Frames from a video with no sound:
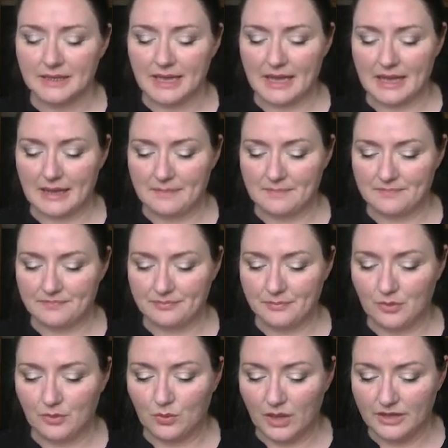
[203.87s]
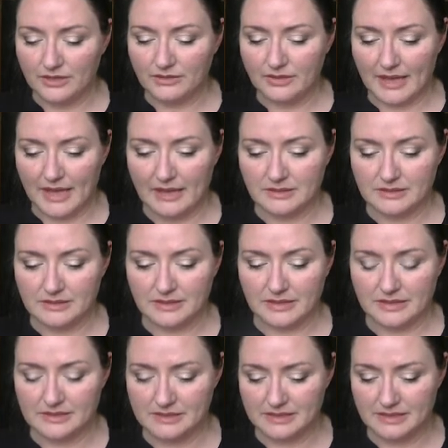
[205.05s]
But what you get
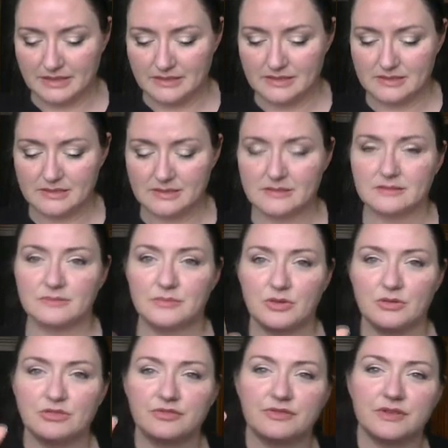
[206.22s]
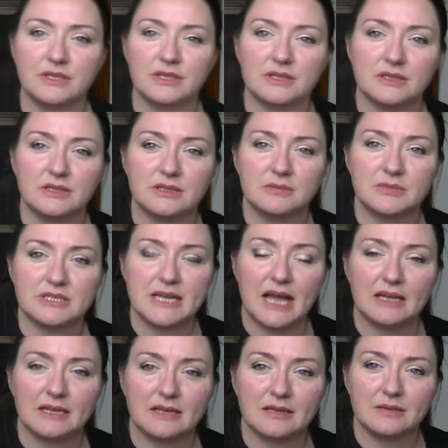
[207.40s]
is this beautiful
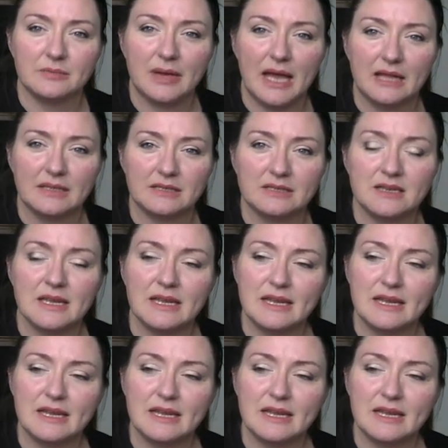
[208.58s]
metallic palette.